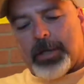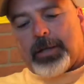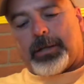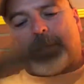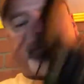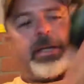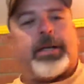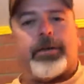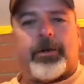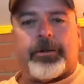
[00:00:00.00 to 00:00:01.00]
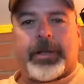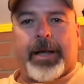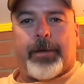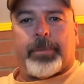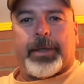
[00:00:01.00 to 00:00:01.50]
These again are
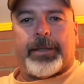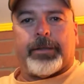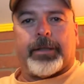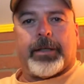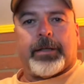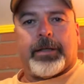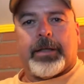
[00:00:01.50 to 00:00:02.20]
kind of plain looking.